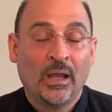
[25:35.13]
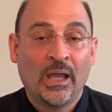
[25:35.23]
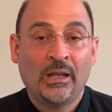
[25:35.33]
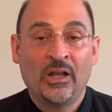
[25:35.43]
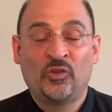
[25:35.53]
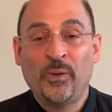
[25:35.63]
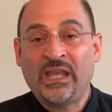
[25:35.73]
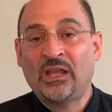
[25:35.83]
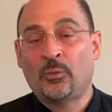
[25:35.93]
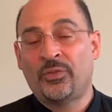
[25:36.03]
And in
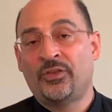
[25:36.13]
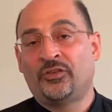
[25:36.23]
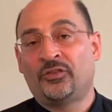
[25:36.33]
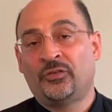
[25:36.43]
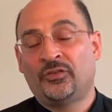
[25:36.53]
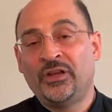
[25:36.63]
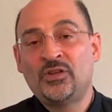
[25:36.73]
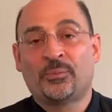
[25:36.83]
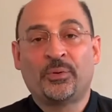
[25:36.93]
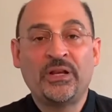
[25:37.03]
speaking with this
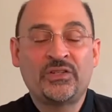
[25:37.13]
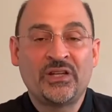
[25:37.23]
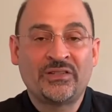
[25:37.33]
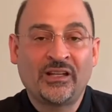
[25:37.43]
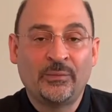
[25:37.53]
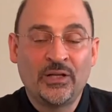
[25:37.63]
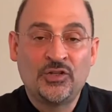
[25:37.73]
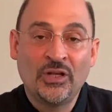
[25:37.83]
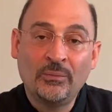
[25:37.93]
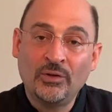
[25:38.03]
senior priest, he said to me,
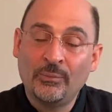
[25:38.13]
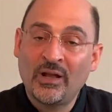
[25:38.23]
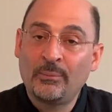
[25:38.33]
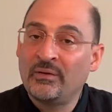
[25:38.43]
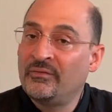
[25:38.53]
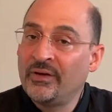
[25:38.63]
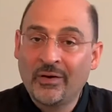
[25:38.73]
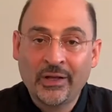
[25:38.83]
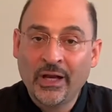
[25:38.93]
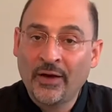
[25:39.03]
Jim, you better be
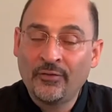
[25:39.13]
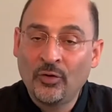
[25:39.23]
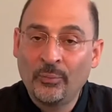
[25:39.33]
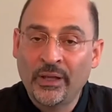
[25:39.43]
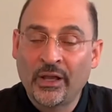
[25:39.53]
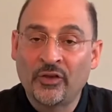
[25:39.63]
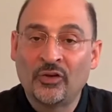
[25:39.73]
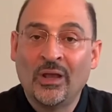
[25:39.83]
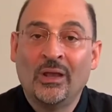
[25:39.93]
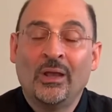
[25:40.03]
very careful
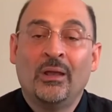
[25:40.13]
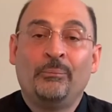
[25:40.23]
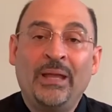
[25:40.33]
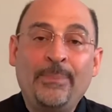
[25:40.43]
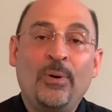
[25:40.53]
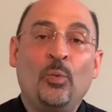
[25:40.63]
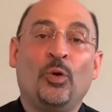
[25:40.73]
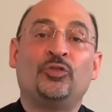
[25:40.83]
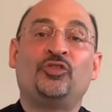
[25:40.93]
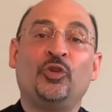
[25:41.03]
because people
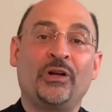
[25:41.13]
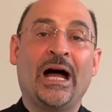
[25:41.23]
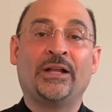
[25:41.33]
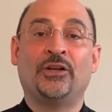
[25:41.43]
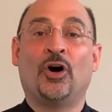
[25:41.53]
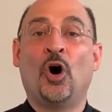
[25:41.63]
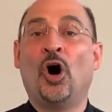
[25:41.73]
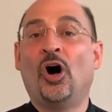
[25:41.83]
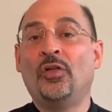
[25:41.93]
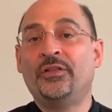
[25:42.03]
will shoot on you
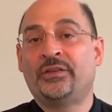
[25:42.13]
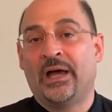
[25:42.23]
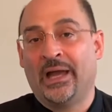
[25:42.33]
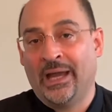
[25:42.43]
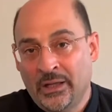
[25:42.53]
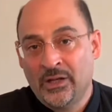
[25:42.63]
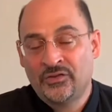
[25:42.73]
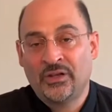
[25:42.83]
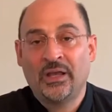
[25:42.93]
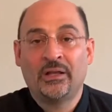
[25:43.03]
all the time. And he
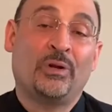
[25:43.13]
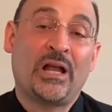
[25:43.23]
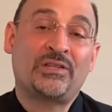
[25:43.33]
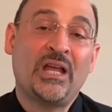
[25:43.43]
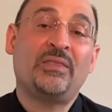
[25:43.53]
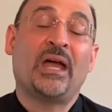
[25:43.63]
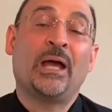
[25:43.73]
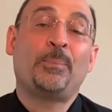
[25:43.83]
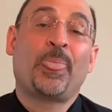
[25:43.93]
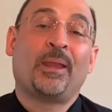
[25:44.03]
said, when I say
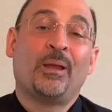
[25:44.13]
that,